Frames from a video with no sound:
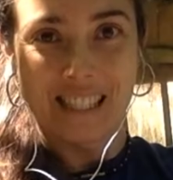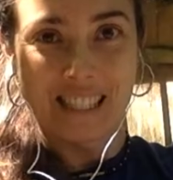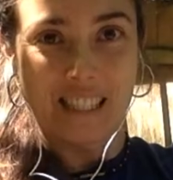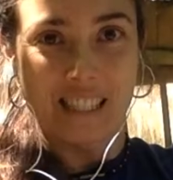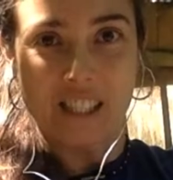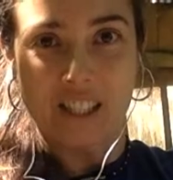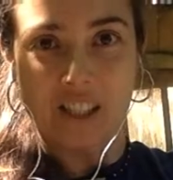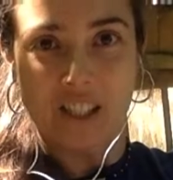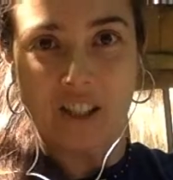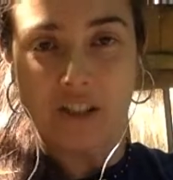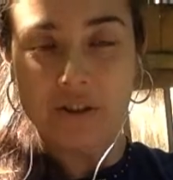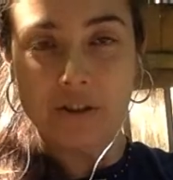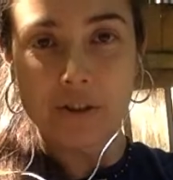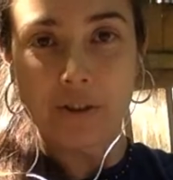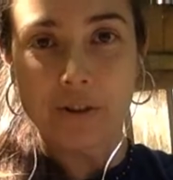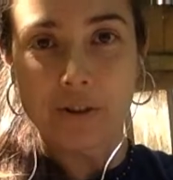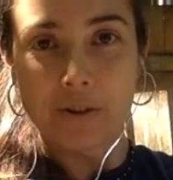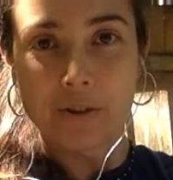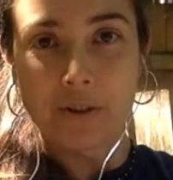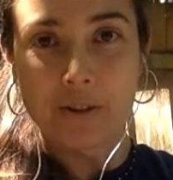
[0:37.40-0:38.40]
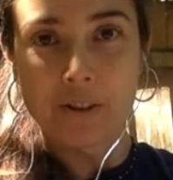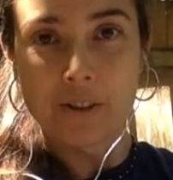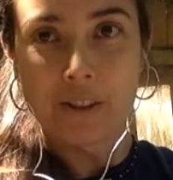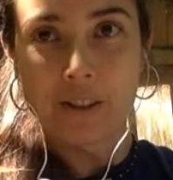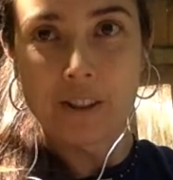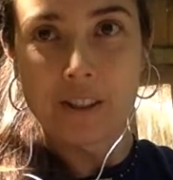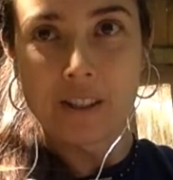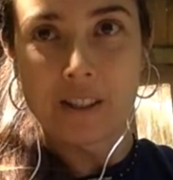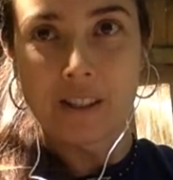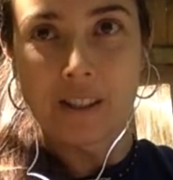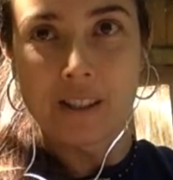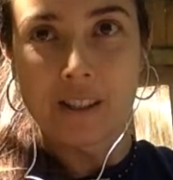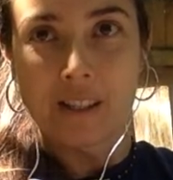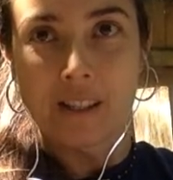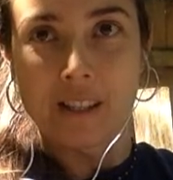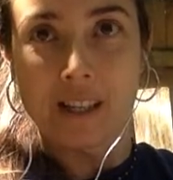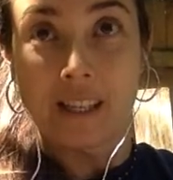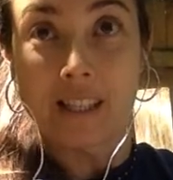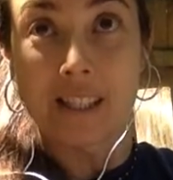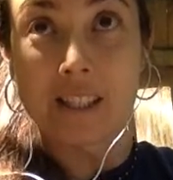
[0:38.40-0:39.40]
That's not true.
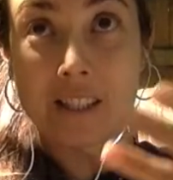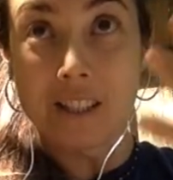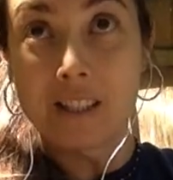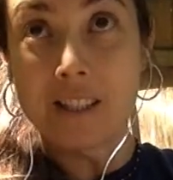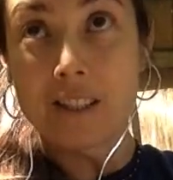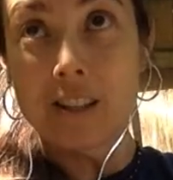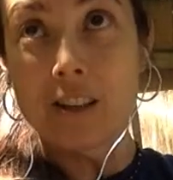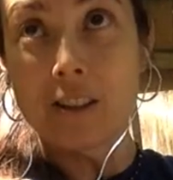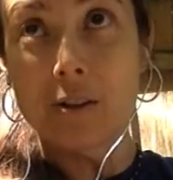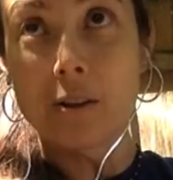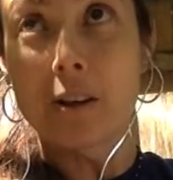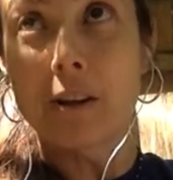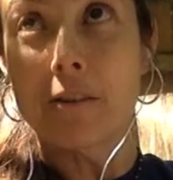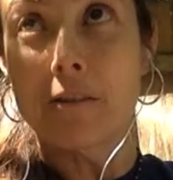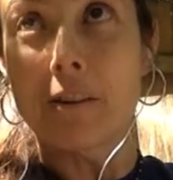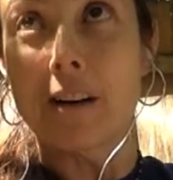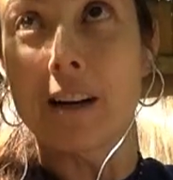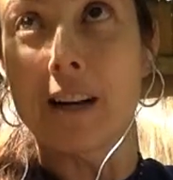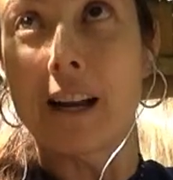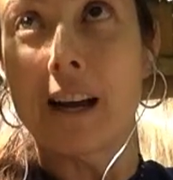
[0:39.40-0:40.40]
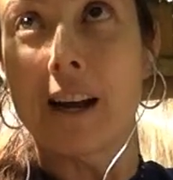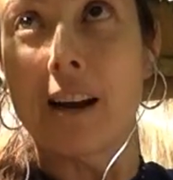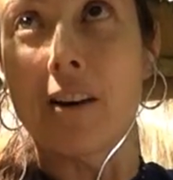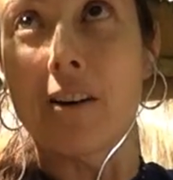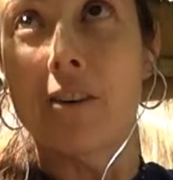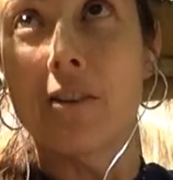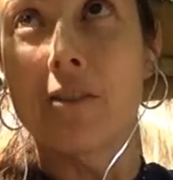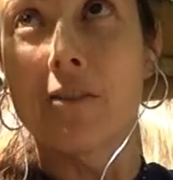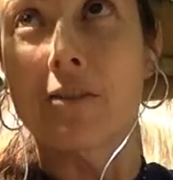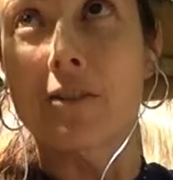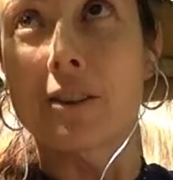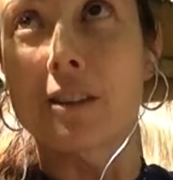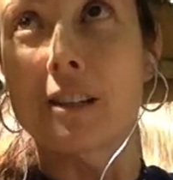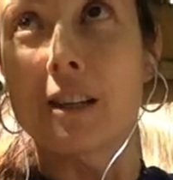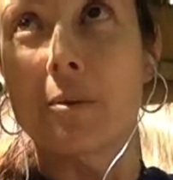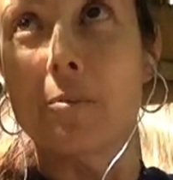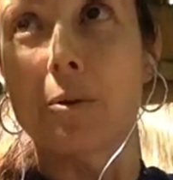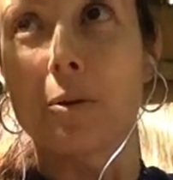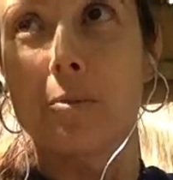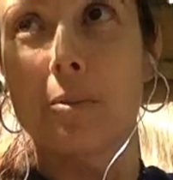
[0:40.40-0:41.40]
Like he's not doing it right now, for
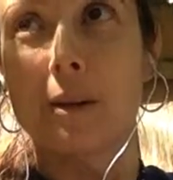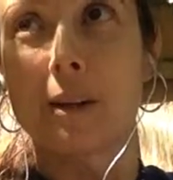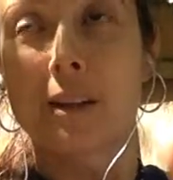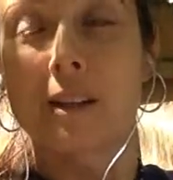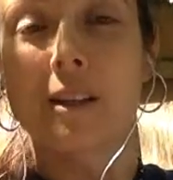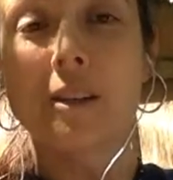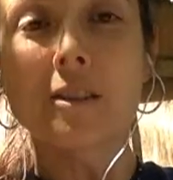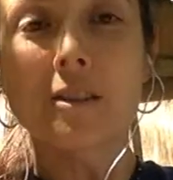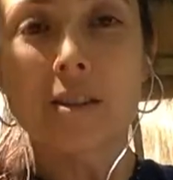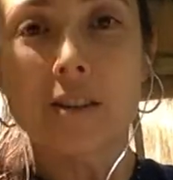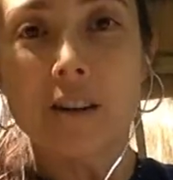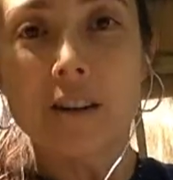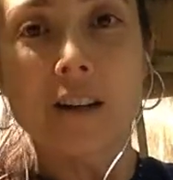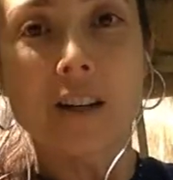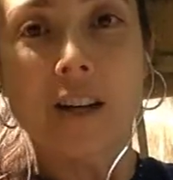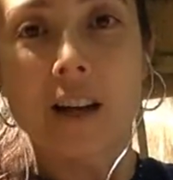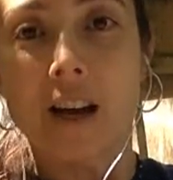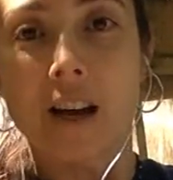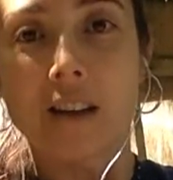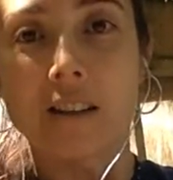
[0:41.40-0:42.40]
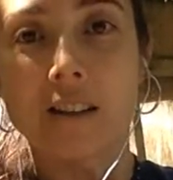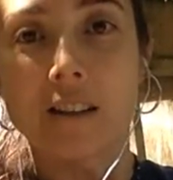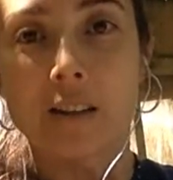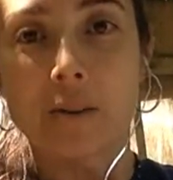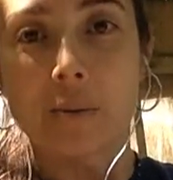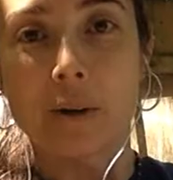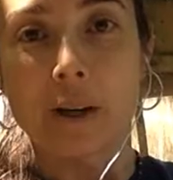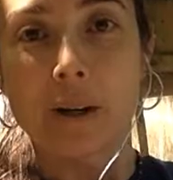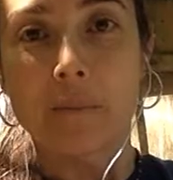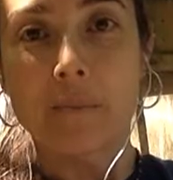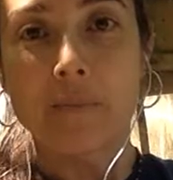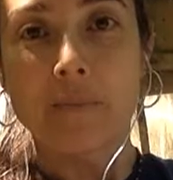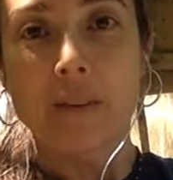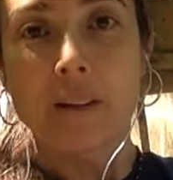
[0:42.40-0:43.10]
example, but he'll start again. He will.